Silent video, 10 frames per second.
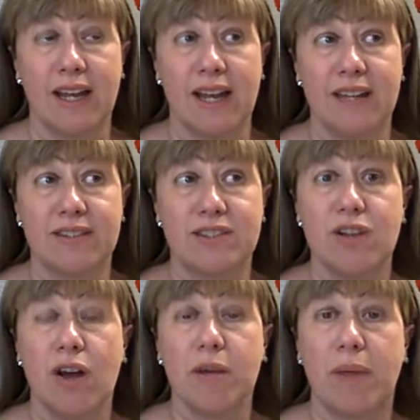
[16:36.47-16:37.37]
it's
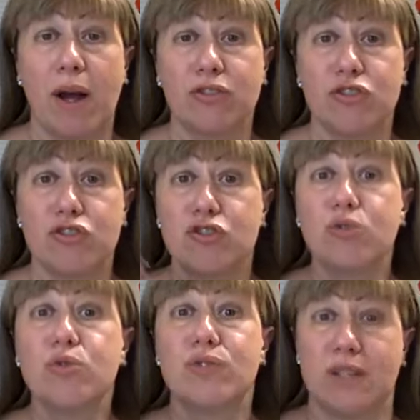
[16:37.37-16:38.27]
not about
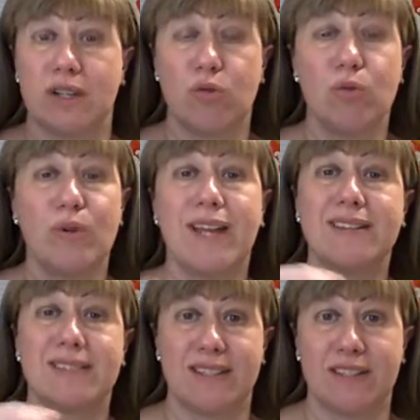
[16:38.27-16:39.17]
choosing who
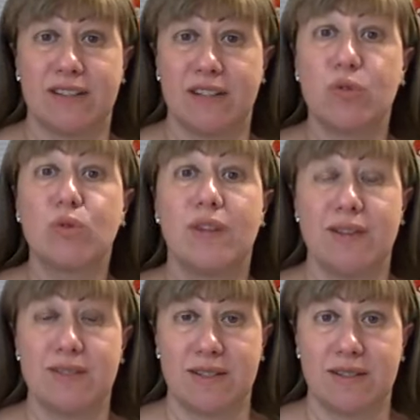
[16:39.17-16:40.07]
gets it and who
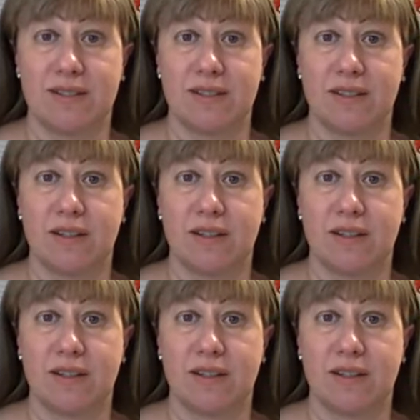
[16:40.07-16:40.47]
doesn't.